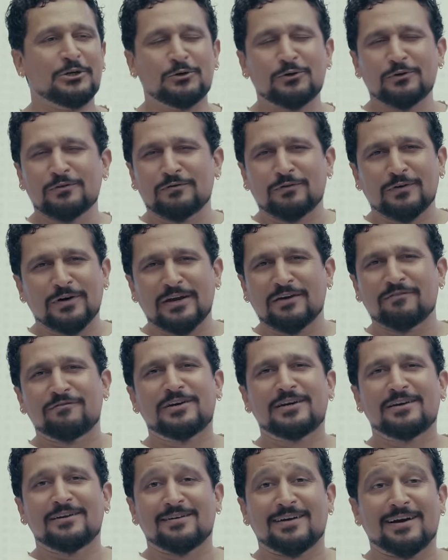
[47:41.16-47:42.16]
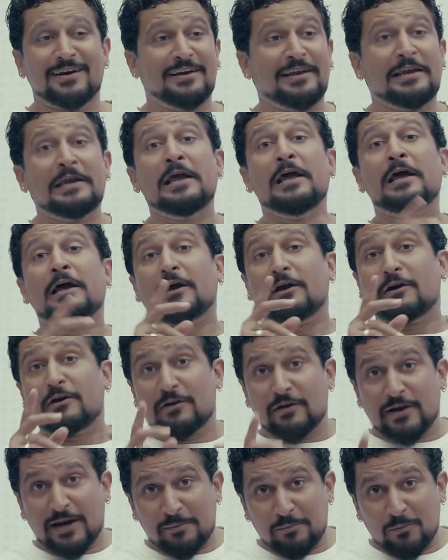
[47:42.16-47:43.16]
good for everyday riding.
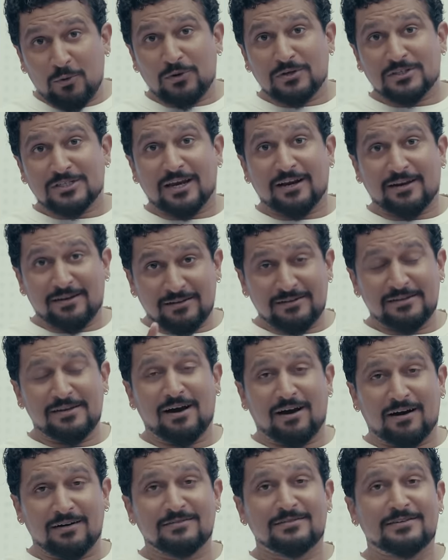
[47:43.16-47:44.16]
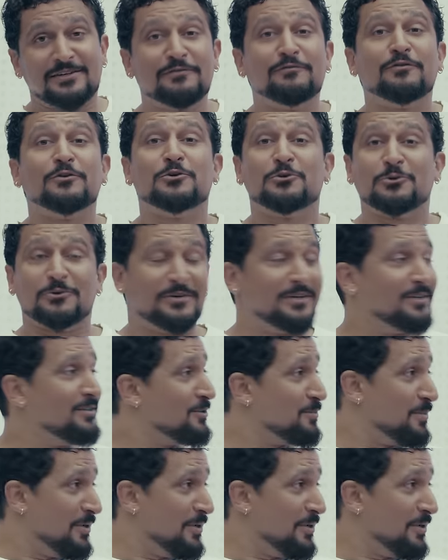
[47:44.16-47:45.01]
Great motorcycle, the R3 for touring